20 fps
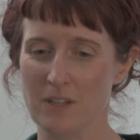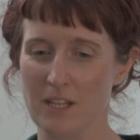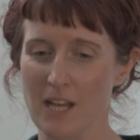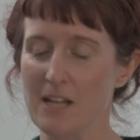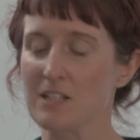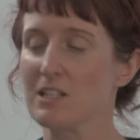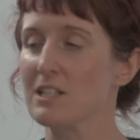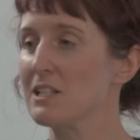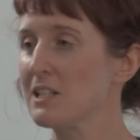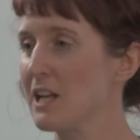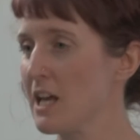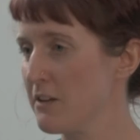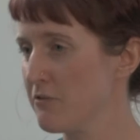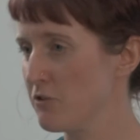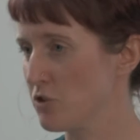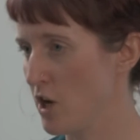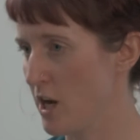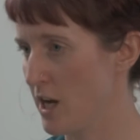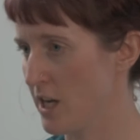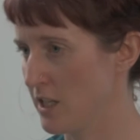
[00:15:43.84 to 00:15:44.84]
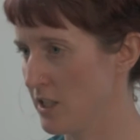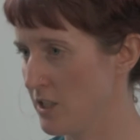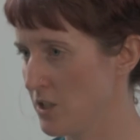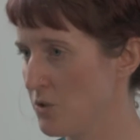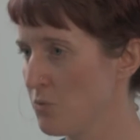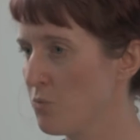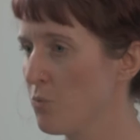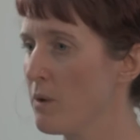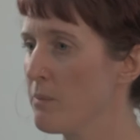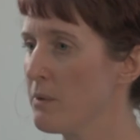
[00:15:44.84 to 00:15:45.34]
the anti-slave trade
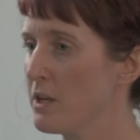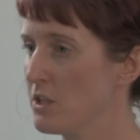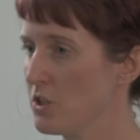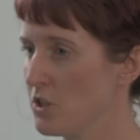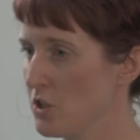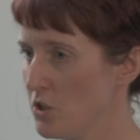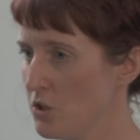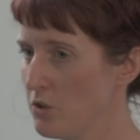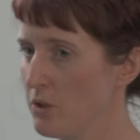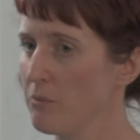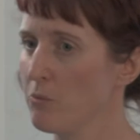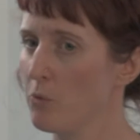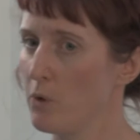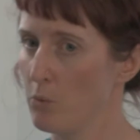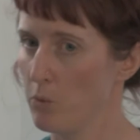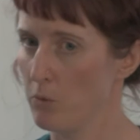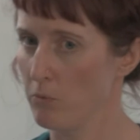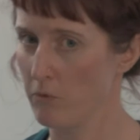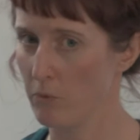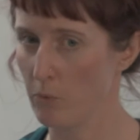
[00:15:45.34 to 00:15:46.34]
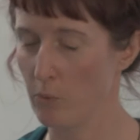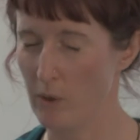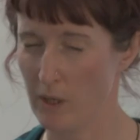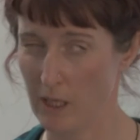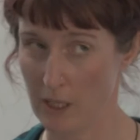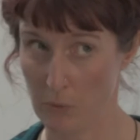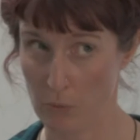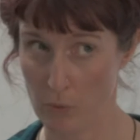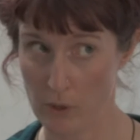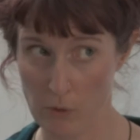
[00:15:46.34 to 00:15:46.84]
women do in
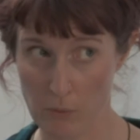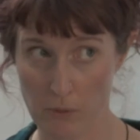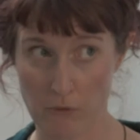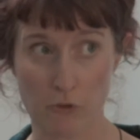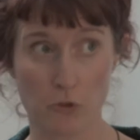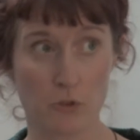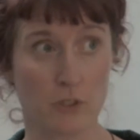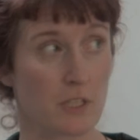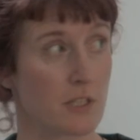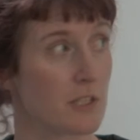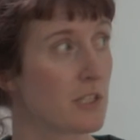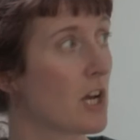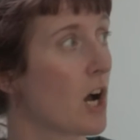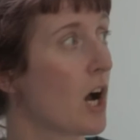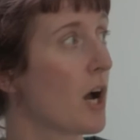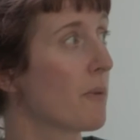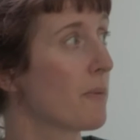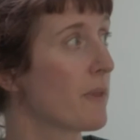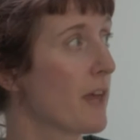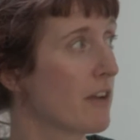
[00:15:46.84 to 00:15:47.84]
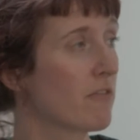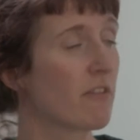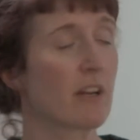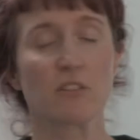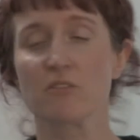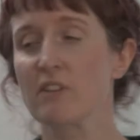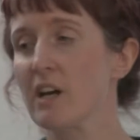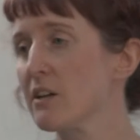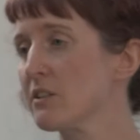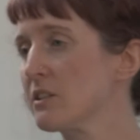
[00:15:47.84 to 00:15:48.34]
William Wilberforce's time. They
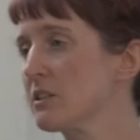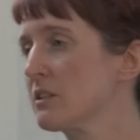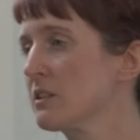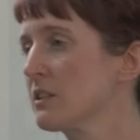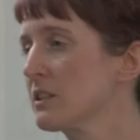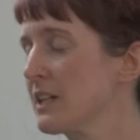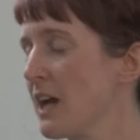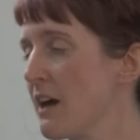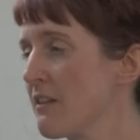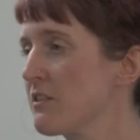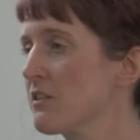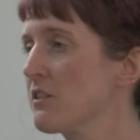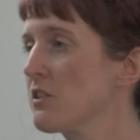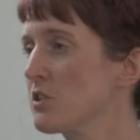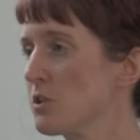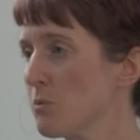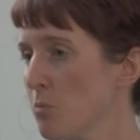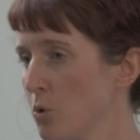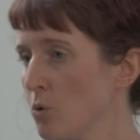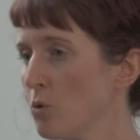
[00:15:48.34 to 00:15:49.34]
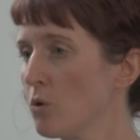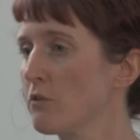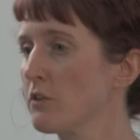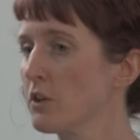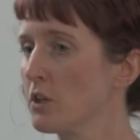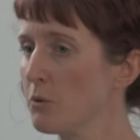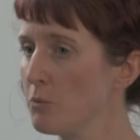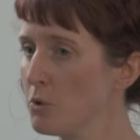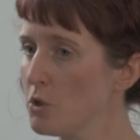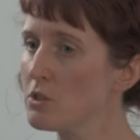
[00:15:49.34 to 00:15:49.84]
went round and gathered the support of
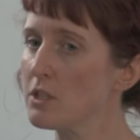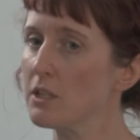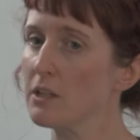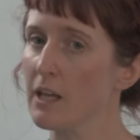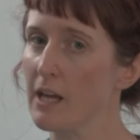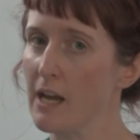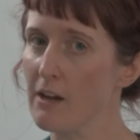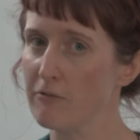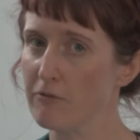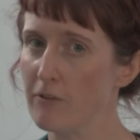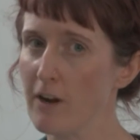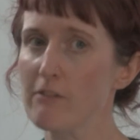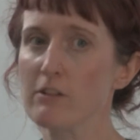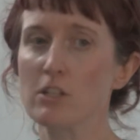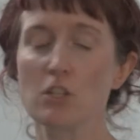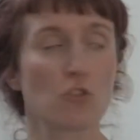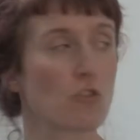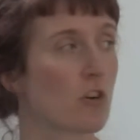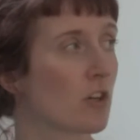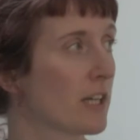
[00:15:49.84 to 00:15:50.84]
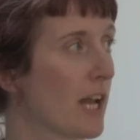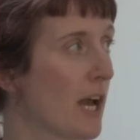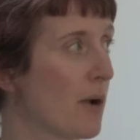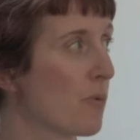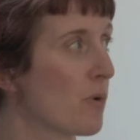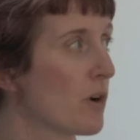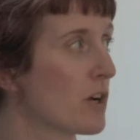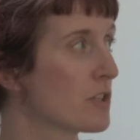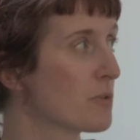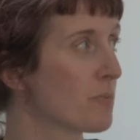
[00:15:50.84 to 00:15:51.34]
the community, and they had very strong
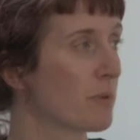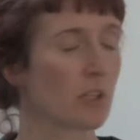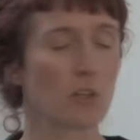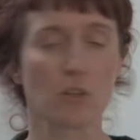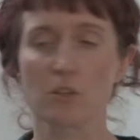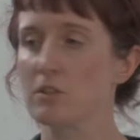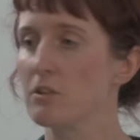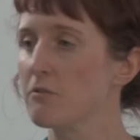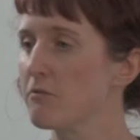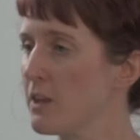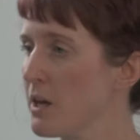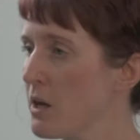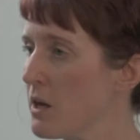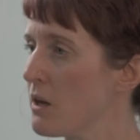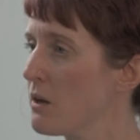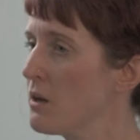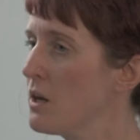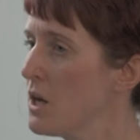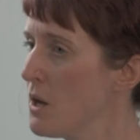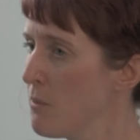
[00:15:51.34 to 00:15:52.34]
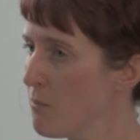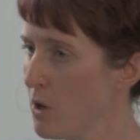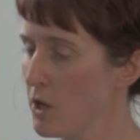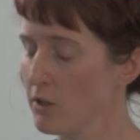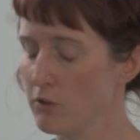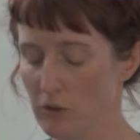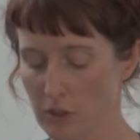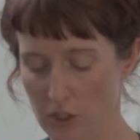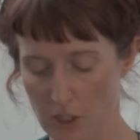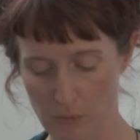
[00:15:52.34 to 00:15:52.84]
networks because of their
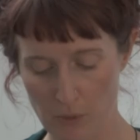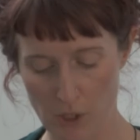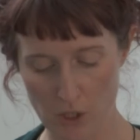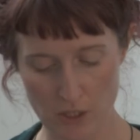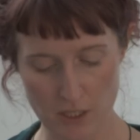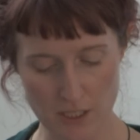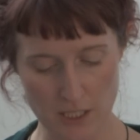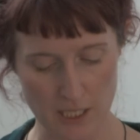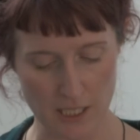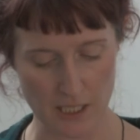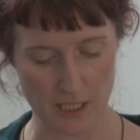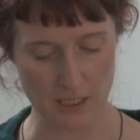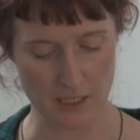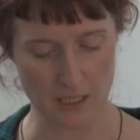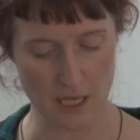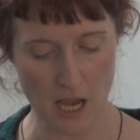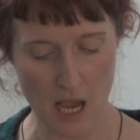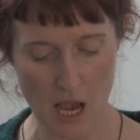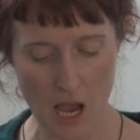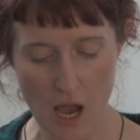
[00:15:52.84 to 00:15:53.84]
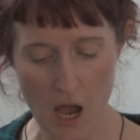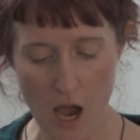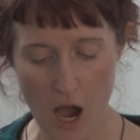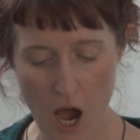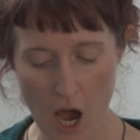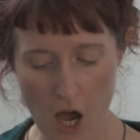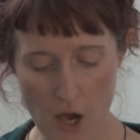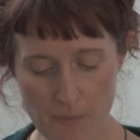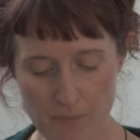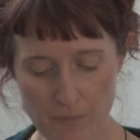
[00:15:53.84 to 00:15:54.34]
migrant communities.
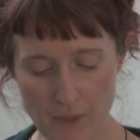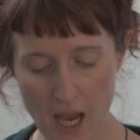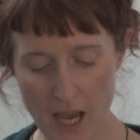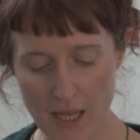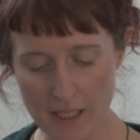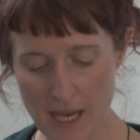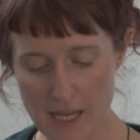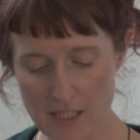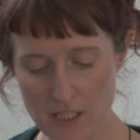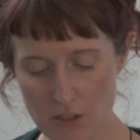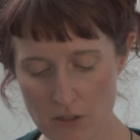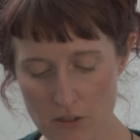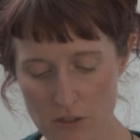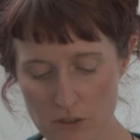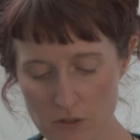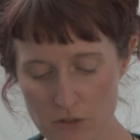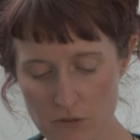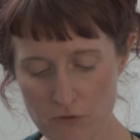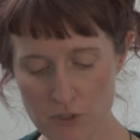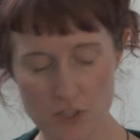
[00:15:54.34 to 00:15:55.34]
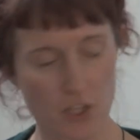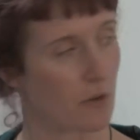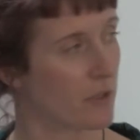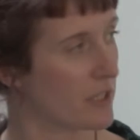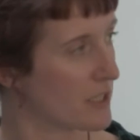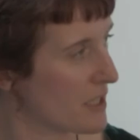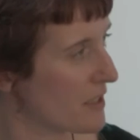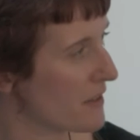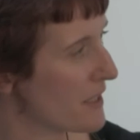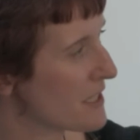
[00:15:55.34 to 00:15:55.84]
And as a result,
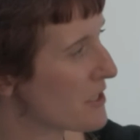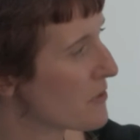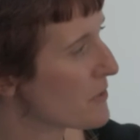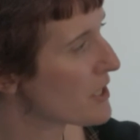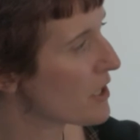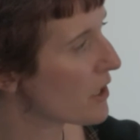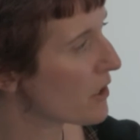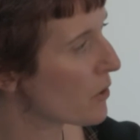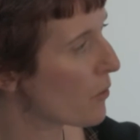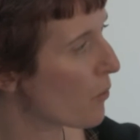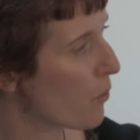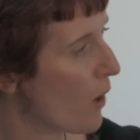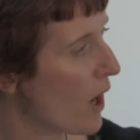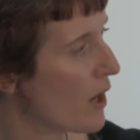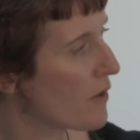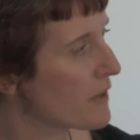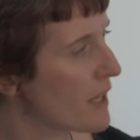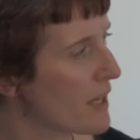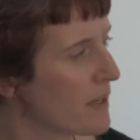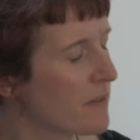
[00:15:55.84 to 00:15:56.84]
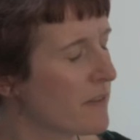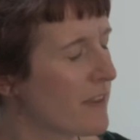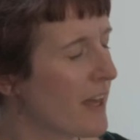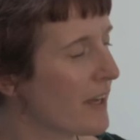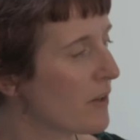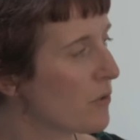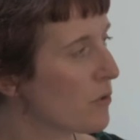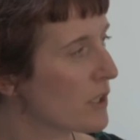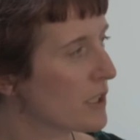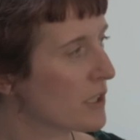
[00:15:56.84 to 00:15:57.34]
this was a quote,
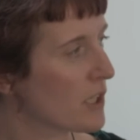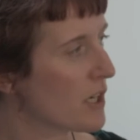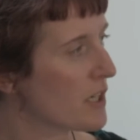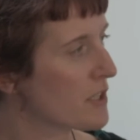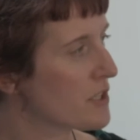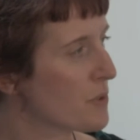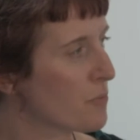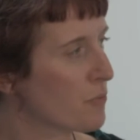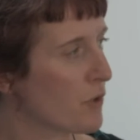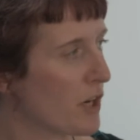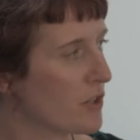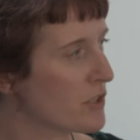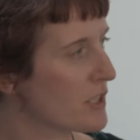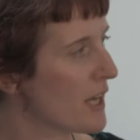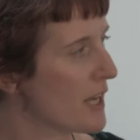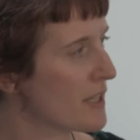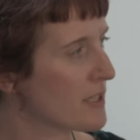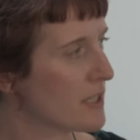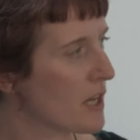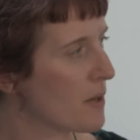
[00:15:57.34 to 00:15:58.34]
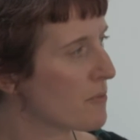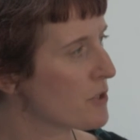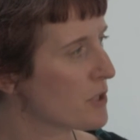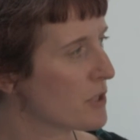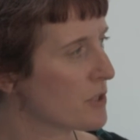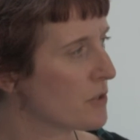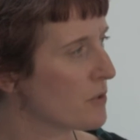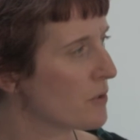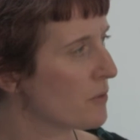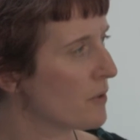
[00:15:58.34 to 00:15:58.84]
they organised a protest up
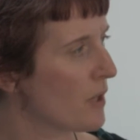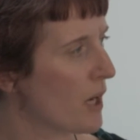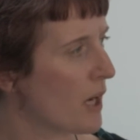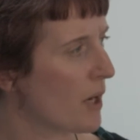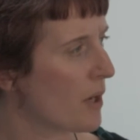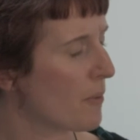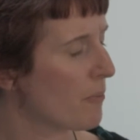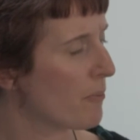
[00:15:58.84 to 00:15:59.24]
to